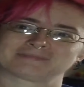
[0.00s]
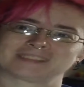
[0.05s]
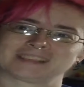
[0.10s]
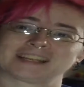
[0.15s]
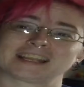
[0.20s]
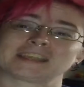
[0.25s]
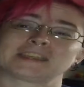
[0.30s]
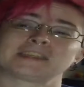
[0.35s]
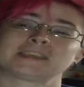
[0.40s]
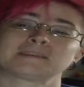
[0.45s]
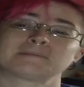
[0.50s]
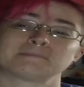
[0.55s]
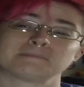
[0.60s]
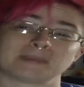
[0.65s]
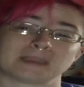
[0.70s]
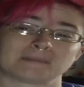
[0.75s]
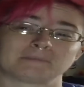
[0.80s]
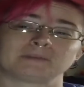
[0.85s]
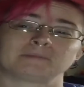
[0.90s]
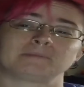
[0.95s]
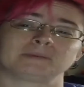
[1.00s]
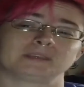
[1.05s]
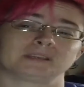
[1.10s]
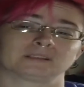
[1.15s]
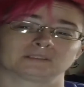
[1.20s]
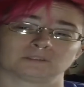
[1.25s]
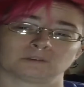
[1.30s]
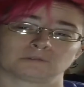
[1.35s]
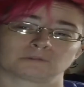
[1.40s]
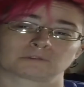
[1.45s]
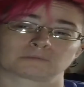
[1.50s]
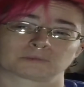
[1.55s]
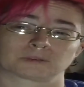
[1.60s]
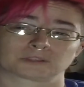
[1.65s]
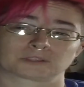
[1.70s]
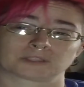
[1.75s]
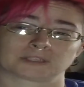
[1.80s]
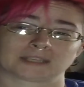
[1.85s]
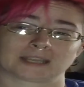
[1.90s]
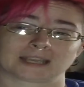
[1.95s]
And I think maybe being a loner
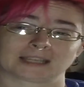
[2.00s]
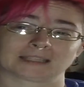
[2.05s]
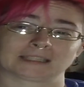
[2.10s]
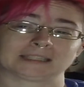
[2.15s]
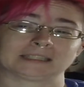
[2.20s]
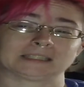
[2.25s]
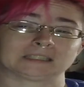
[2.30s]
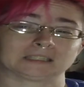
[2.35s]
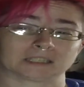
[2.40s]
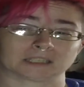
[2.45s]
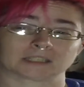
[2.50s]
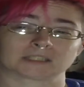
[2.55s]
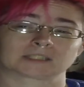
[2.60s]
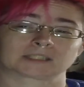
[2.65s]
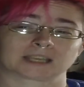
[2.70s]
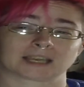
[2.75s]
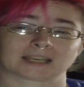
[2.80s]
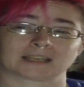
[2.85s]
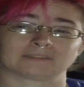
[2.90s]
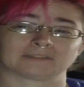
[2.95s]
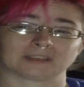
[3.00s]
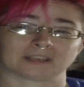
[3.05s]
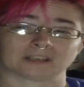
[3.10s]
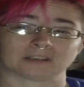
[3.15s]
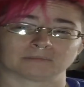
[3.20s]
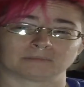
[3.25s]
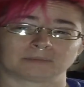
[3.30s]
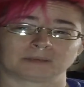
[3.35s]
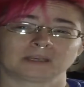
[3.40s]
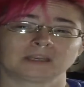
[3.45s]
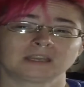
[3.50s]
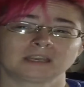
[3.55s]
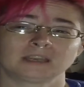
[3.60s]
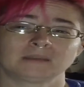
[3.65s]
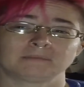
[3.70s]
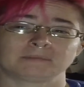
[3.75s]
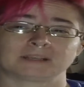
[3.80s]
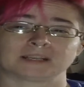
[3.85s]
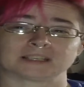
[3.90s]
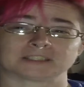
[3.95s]
personality does kind of help
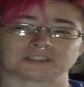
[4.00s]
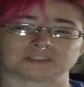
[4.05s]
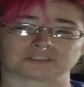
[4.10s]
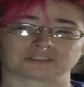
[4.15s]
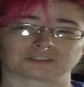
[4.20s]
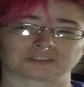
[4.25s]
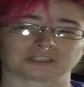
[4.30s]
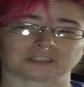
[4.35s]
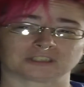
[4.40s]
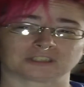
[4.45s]
because you're